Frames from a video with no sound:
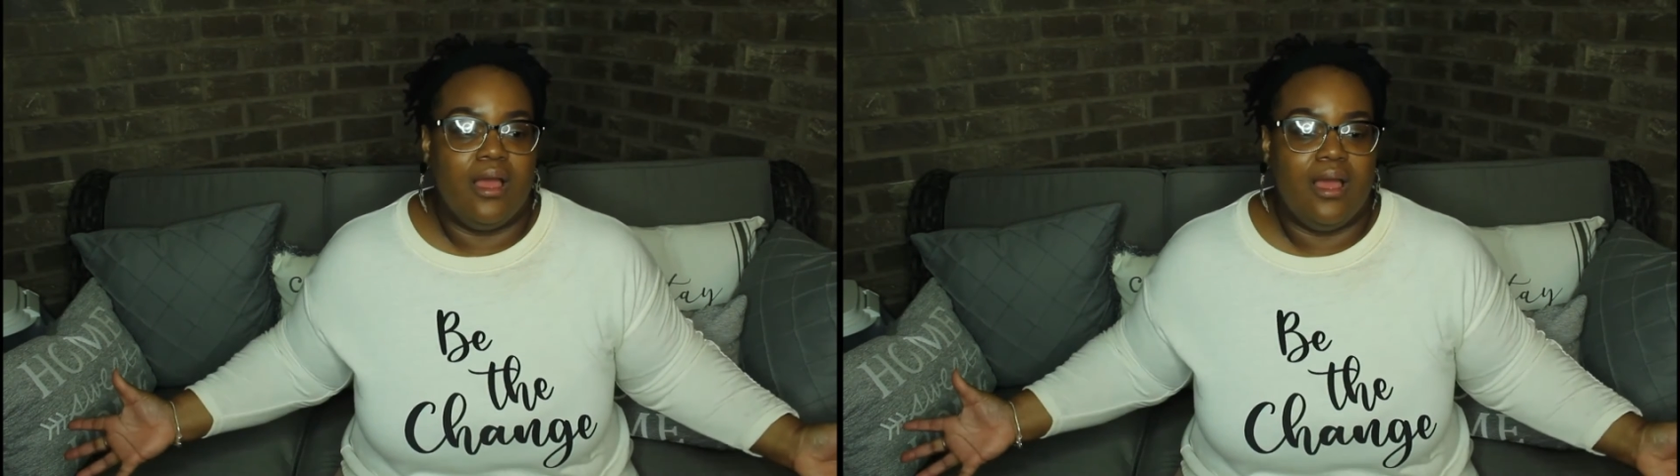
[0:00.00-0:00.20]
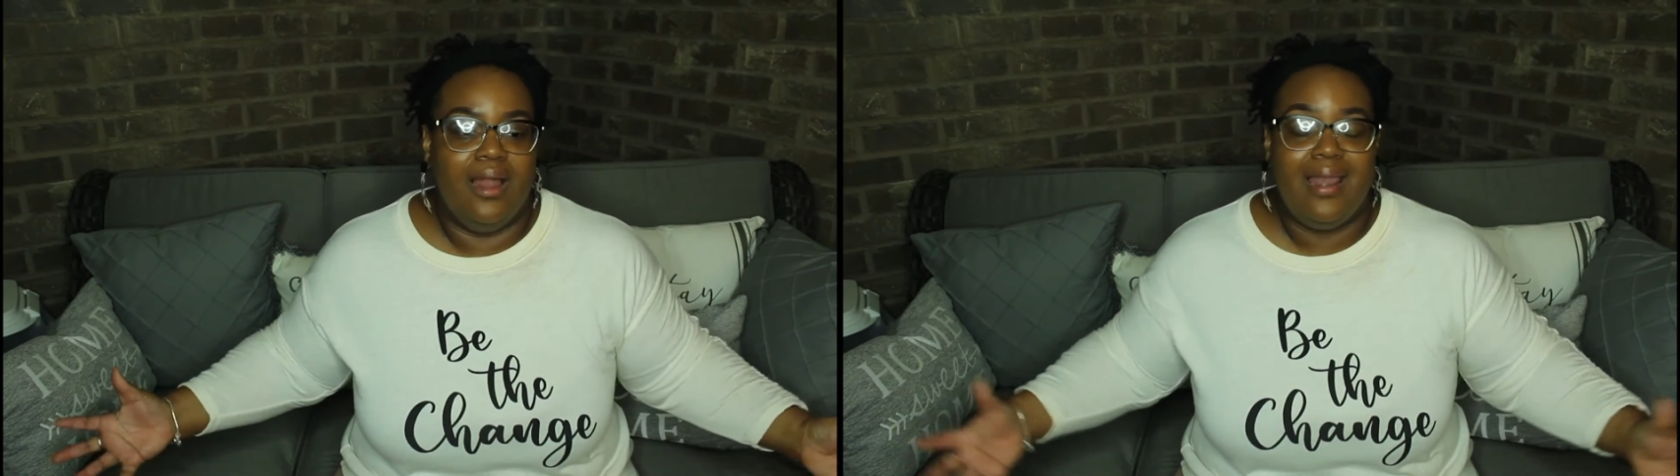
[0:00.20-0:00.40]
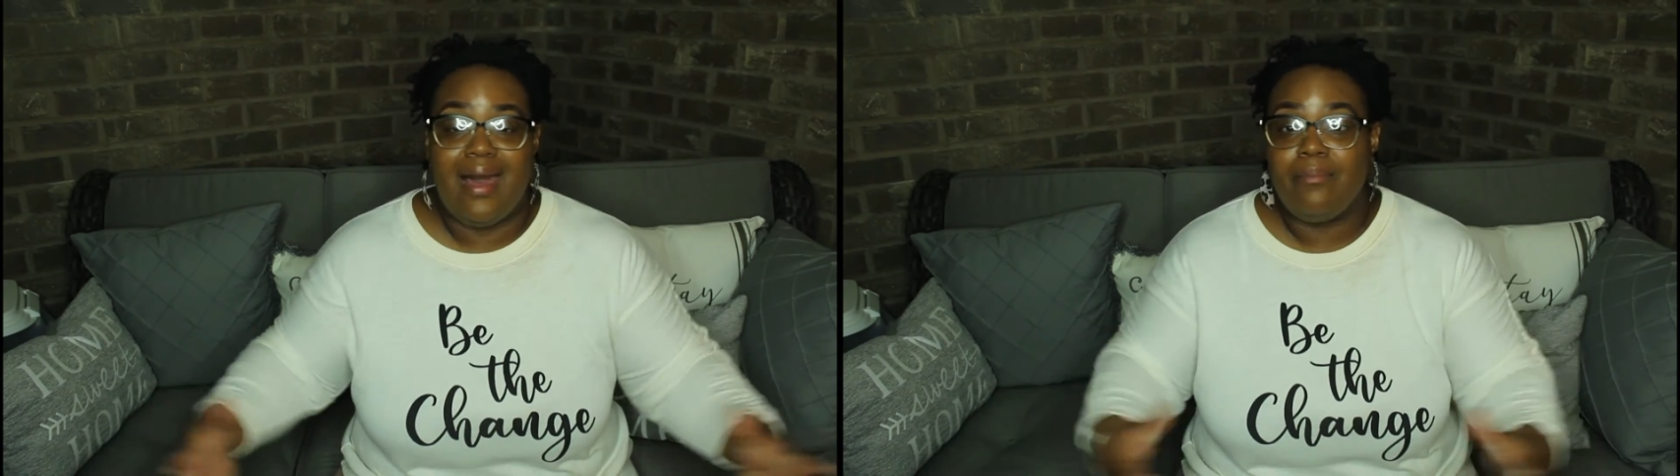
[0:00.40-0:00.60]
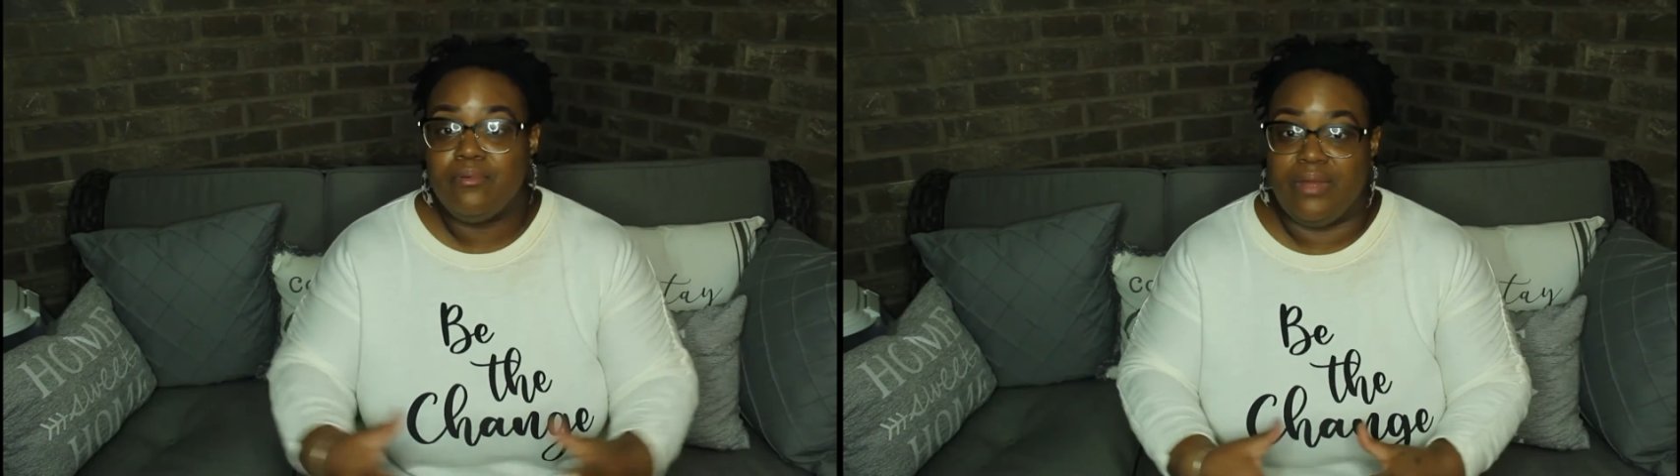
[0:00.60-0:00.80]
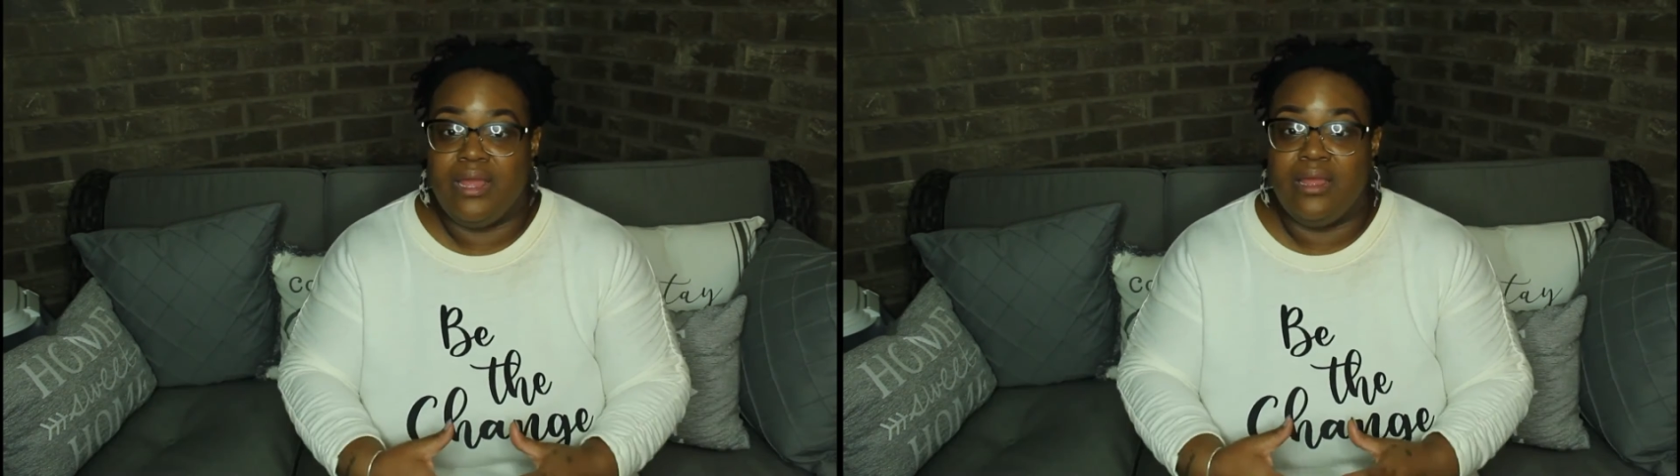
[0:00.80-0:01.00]

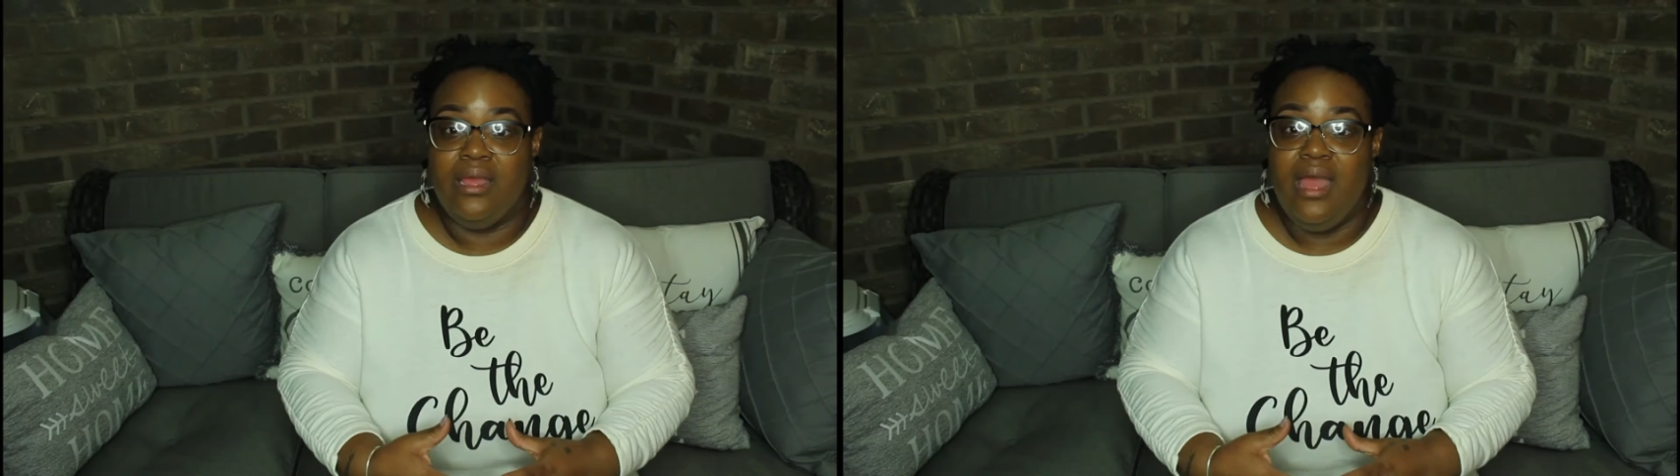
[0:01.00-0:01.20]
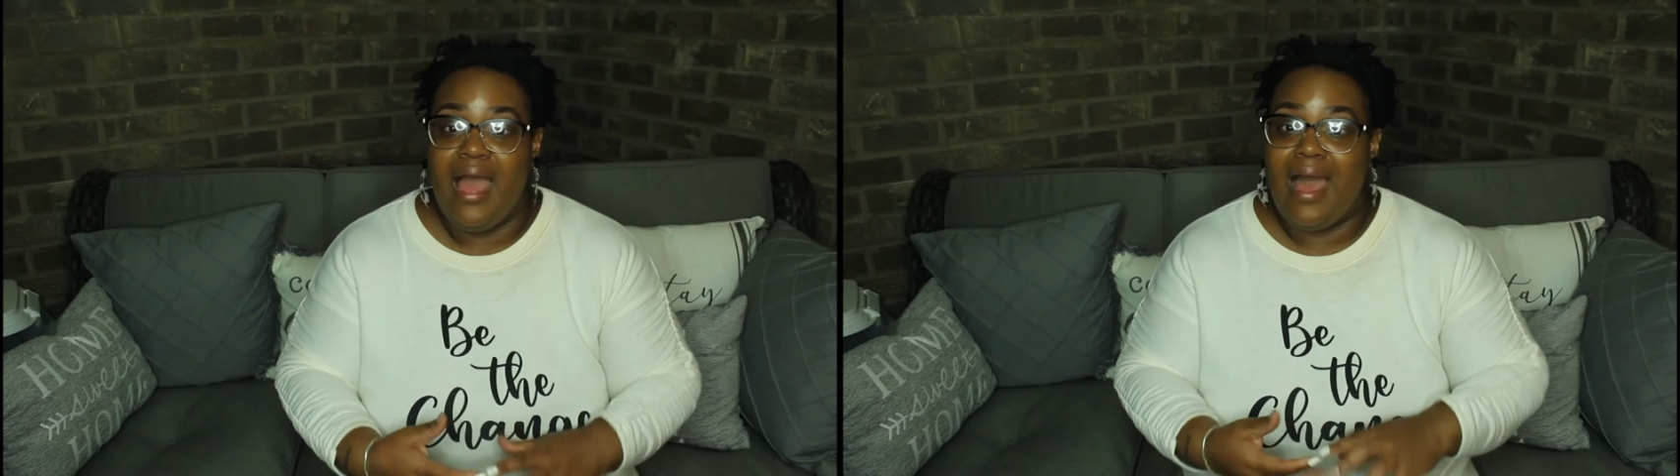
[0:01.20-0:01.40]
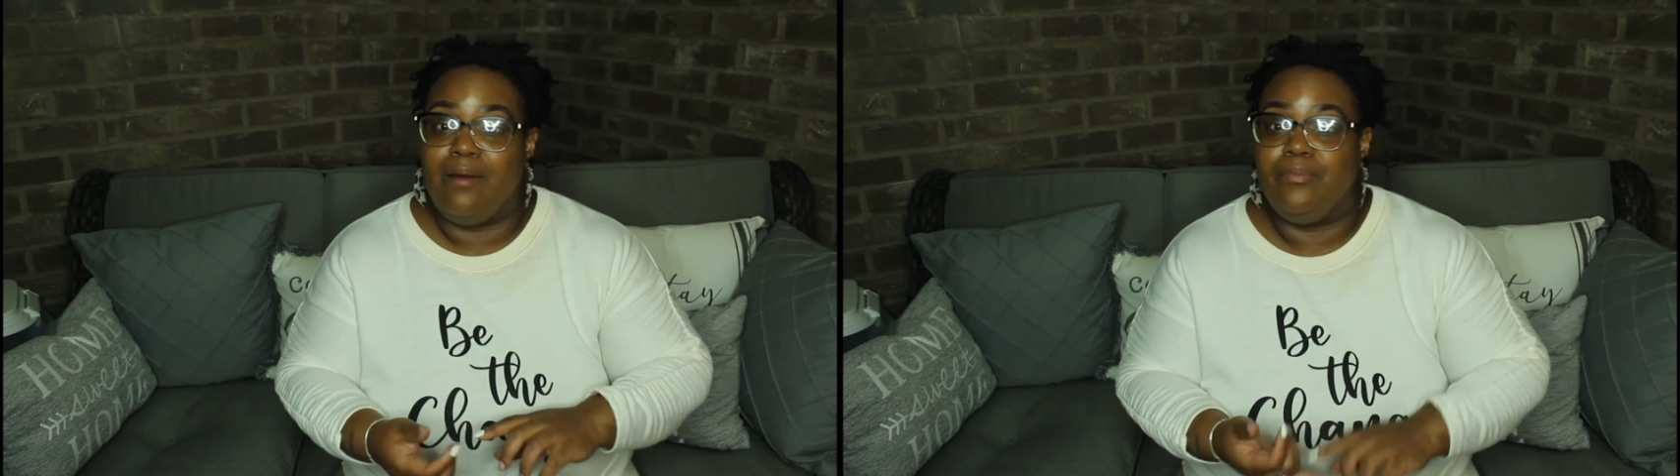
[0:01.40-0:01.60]
collaborate our